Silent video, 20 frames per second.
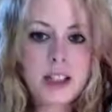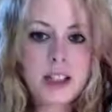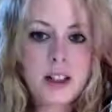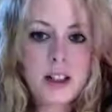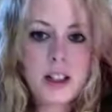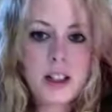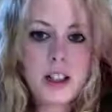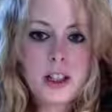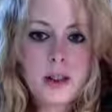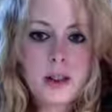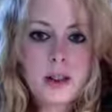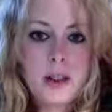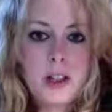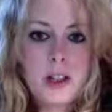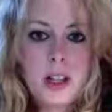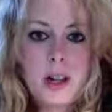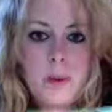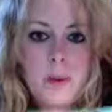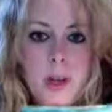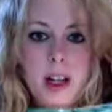You can just
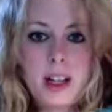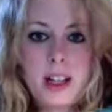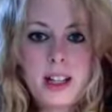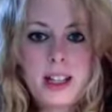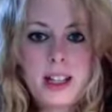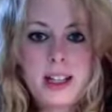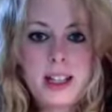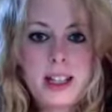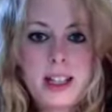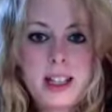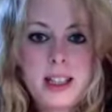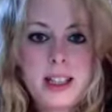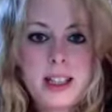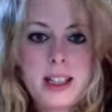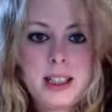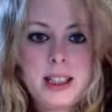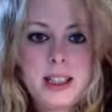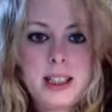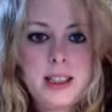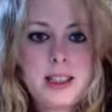wear it like
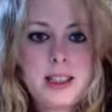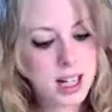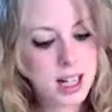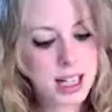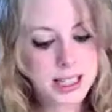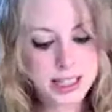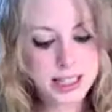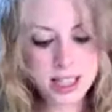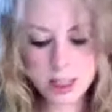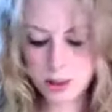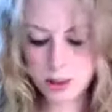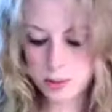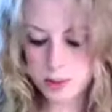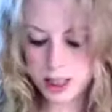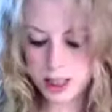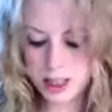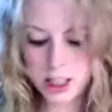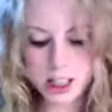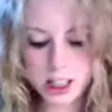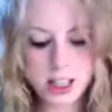this. It's cute.
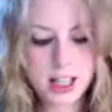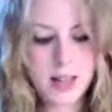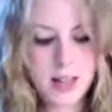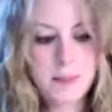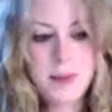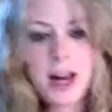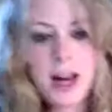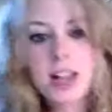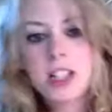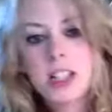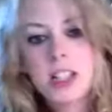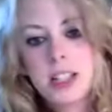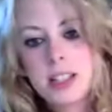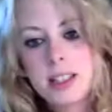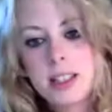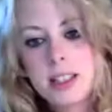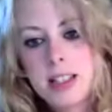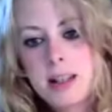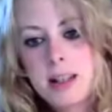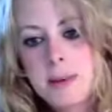And look, it
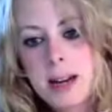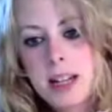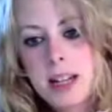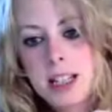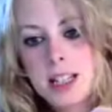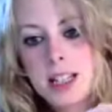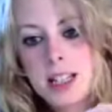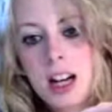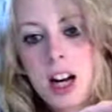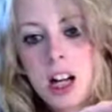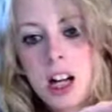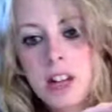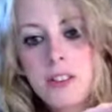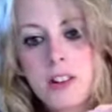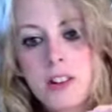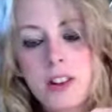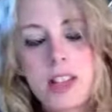matches. It matches all of your